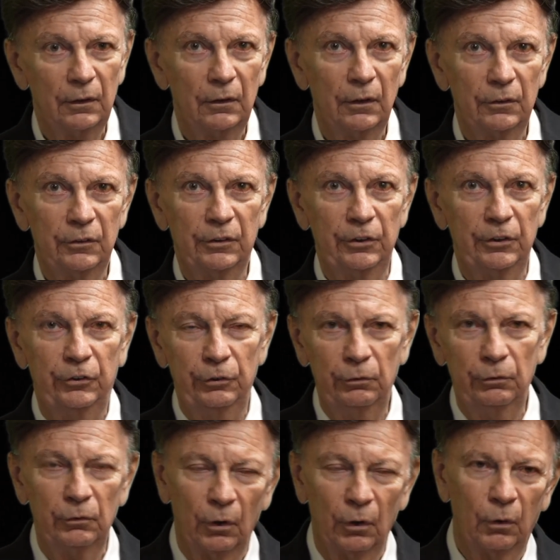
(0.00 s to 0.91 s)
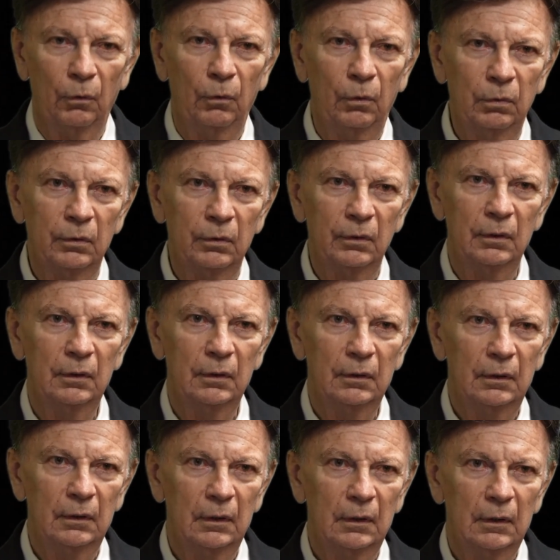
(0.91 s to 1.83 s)
Did you know
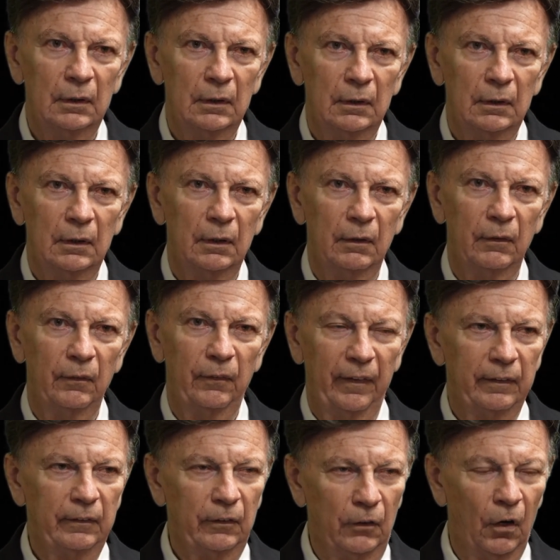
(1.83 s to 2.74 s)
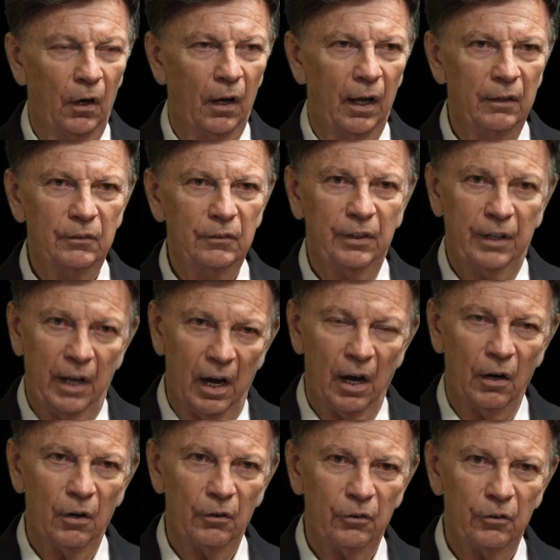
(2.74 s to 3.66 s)
that God
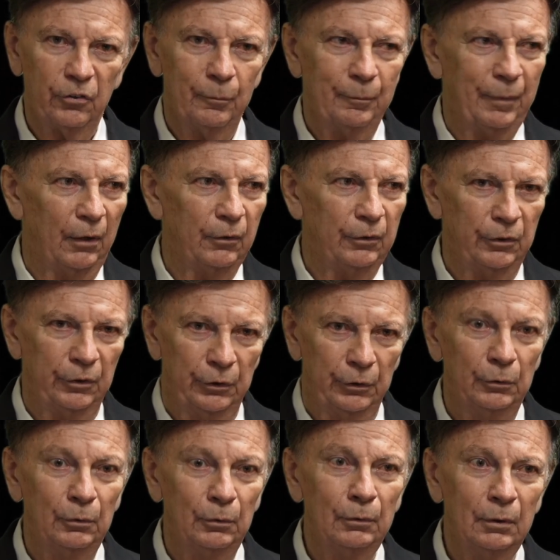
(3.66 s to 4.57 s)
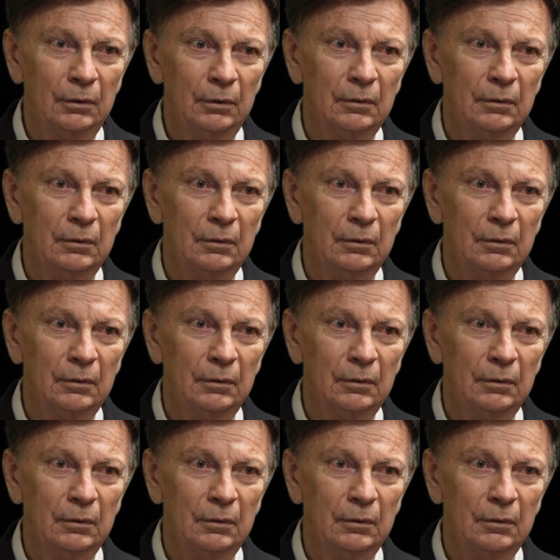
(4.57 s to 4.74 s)
cares about you?